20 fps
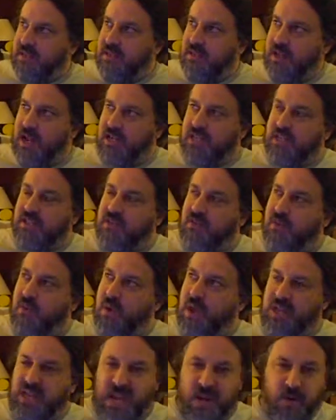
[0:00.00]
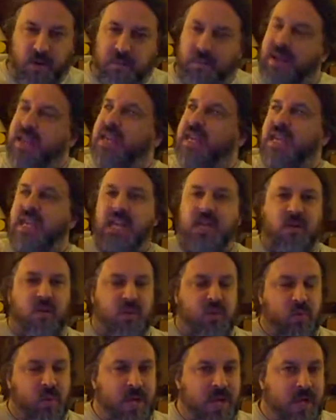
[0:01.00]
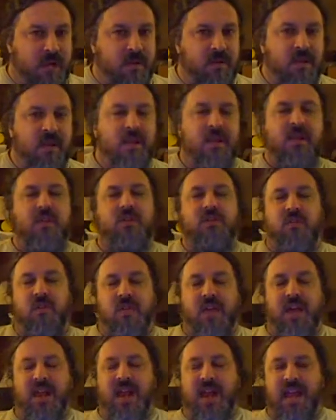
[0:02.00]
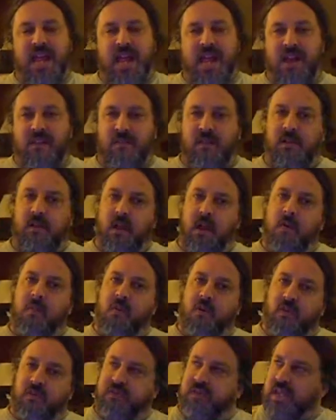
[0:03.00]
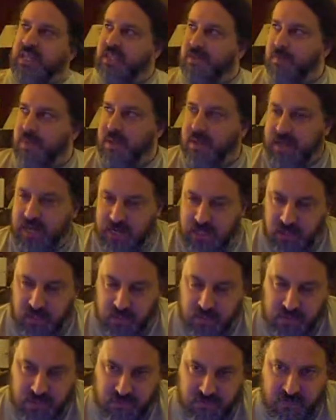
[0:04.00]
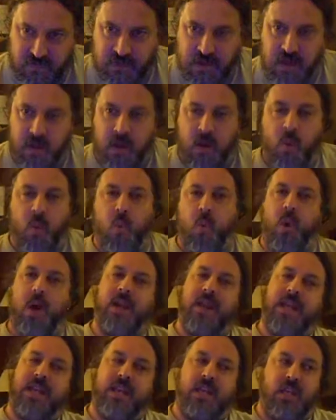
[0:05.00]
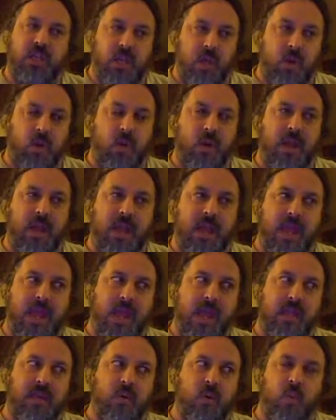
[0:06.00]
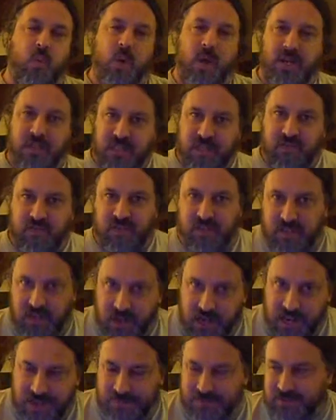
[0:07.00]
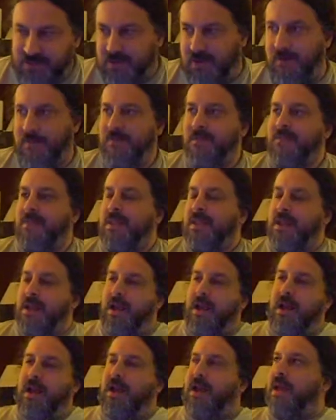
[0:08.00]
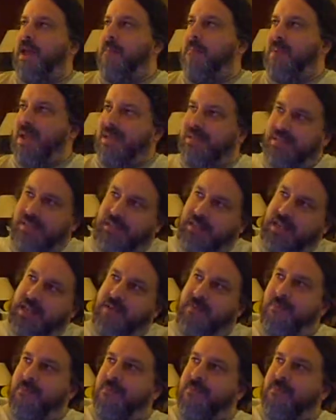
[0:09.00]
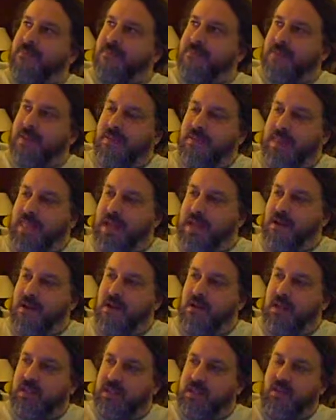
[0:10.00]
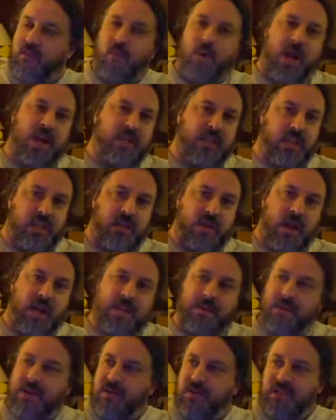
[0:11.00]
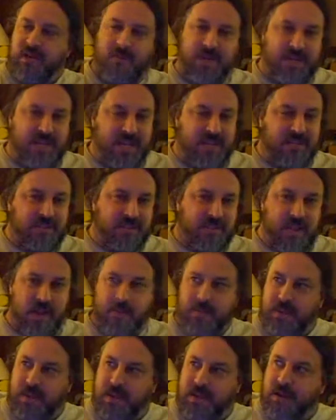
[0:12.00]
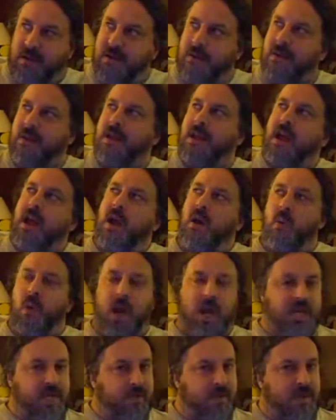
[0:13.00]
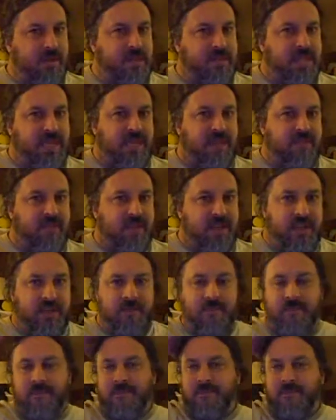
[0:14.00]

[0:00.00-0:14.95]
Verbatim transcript: not just over the web network, but here as well, so that I have a lot more flexibility in terms of what I can do at what different times. So uh, basically, now instead of watching the documentaries on my desktop here, I watch them on the TV